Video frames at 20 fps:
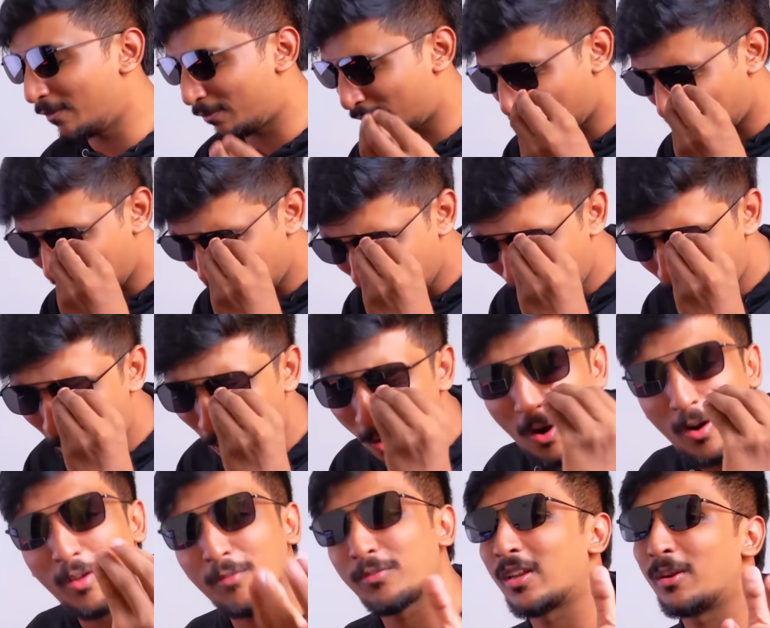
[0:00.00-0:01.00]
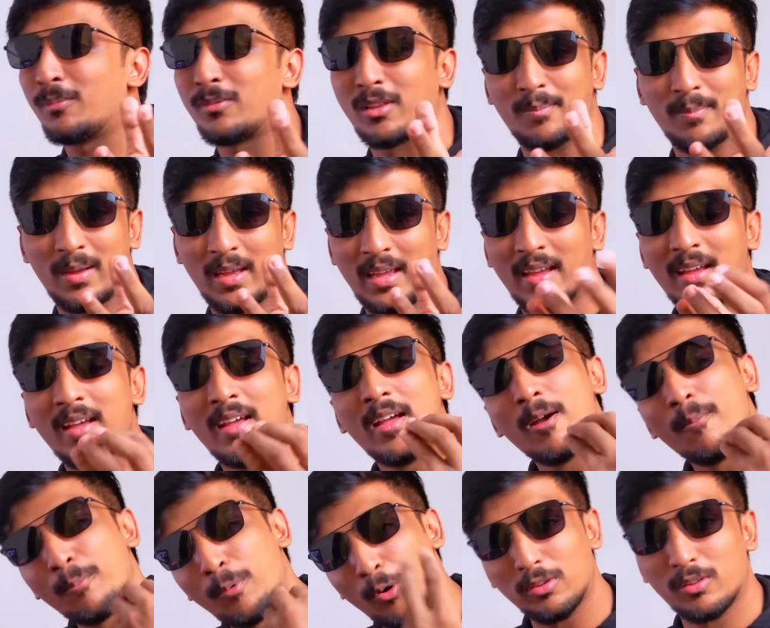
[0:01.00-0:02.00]
I have seen a lot of things in my
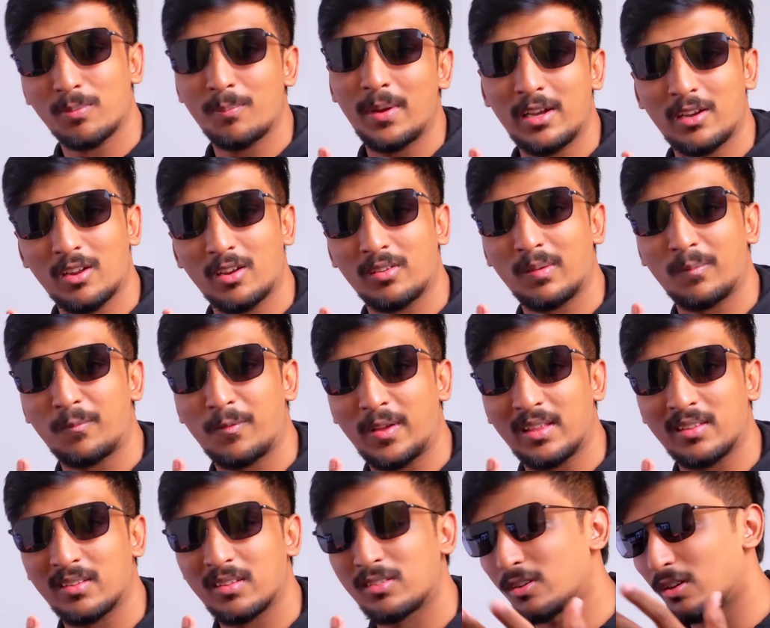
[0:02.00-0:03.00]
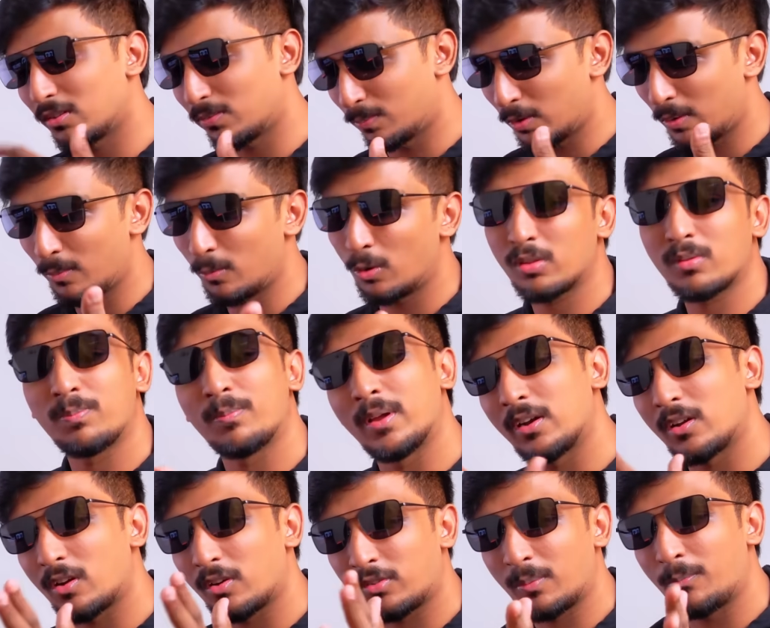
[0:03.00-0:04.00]
post-mentorship phases because my most
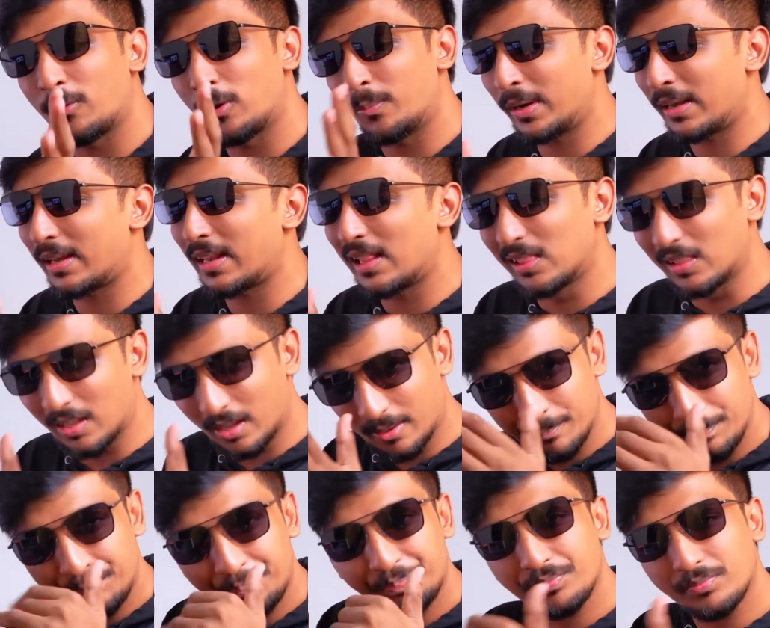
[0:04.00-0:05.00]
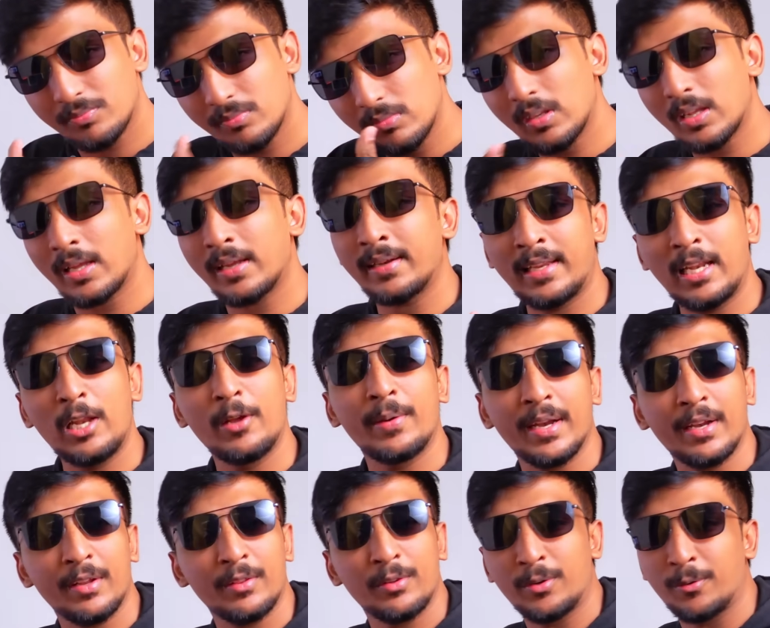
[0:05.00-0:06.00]
mentorship will be till
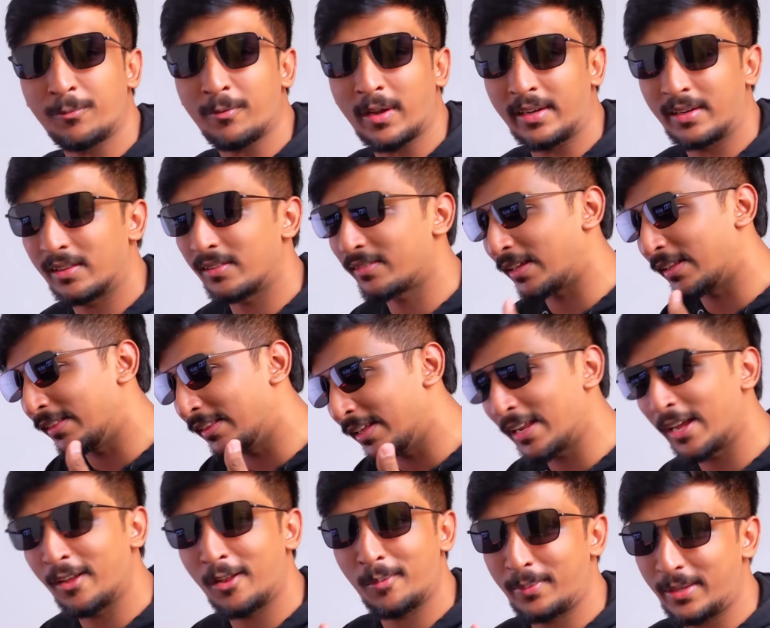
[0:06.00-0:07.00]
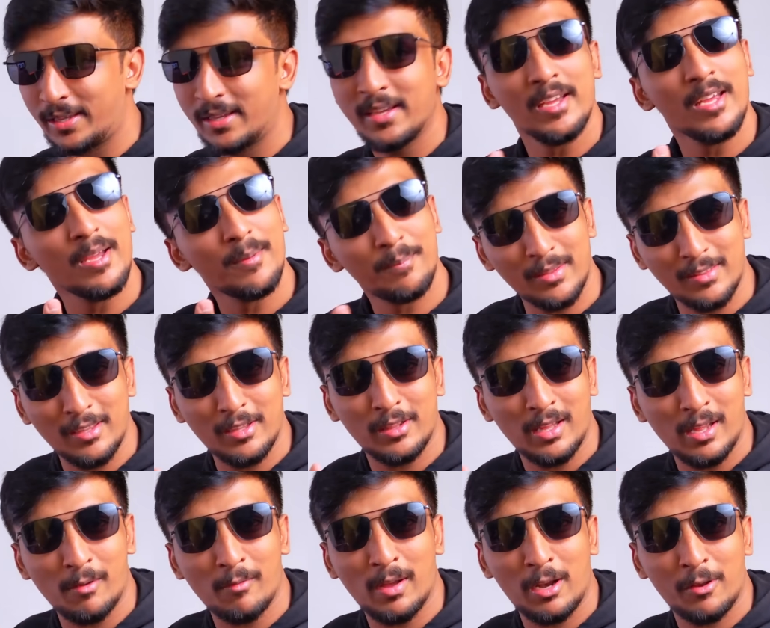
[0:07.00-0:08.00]
you get into the finals and then I will be busy
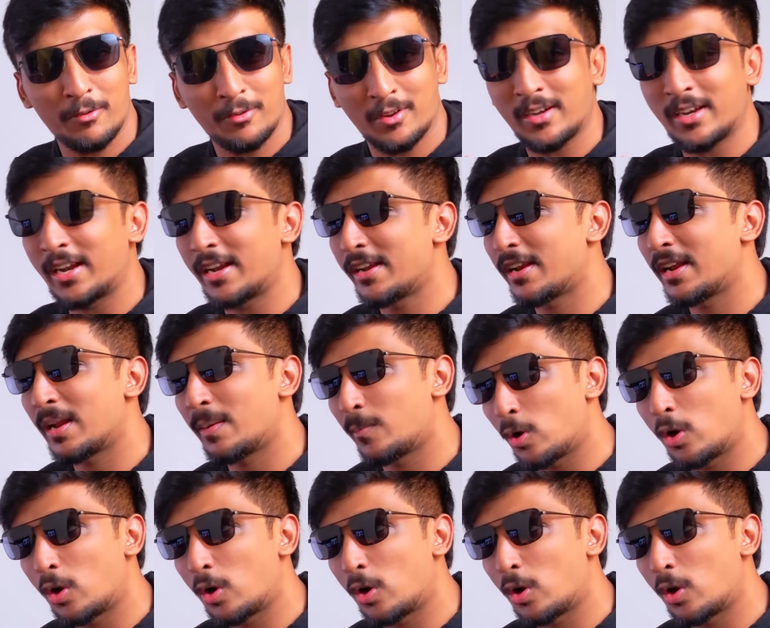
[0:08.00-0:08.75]
with the evaluation criteria.